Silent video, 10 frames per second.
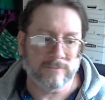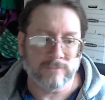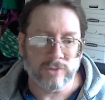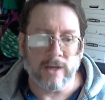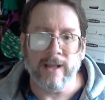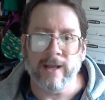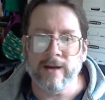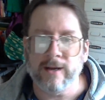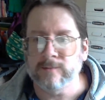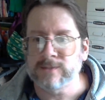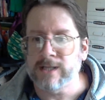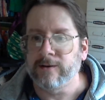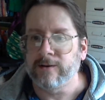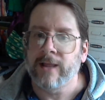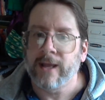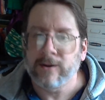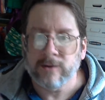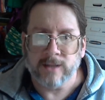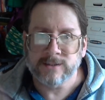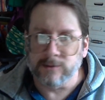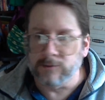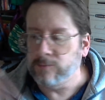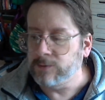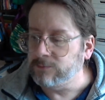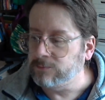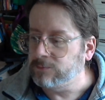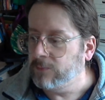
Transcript: Sean Hannity comes out in a clown costume.